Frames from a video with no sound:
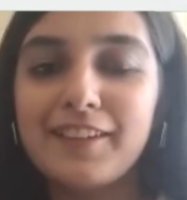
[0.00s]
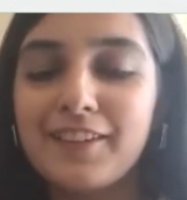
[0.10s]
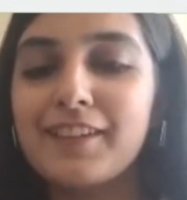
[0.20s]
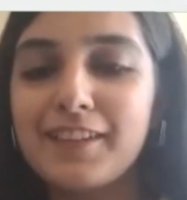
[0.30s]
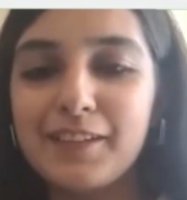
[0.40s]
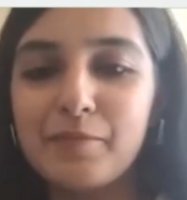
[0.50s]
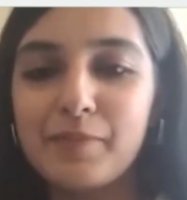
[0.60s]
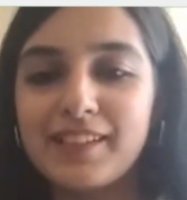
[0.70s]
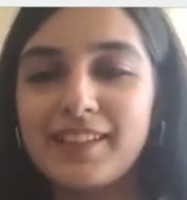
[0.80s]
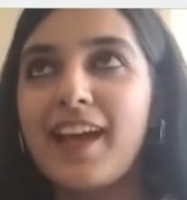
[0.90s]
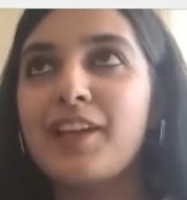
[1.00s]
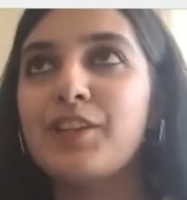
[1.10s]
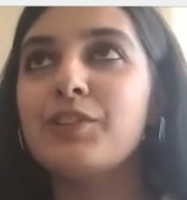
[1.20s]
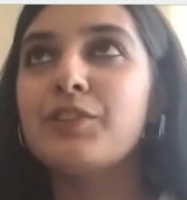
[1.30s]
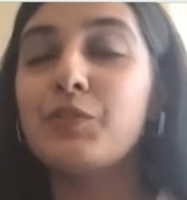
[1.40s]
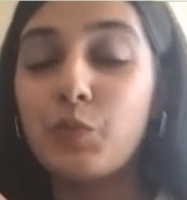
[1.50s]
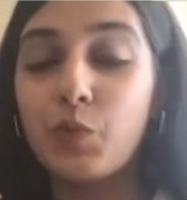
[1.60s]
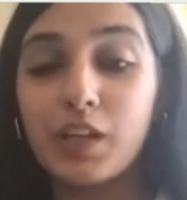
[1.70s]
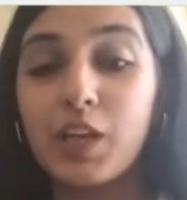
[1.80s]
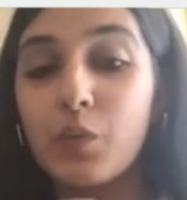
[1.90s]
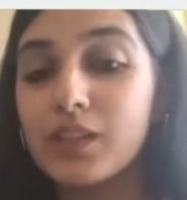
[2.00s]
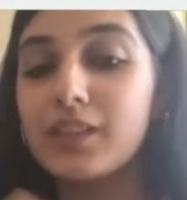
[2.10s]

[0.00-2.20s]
really limited, and working with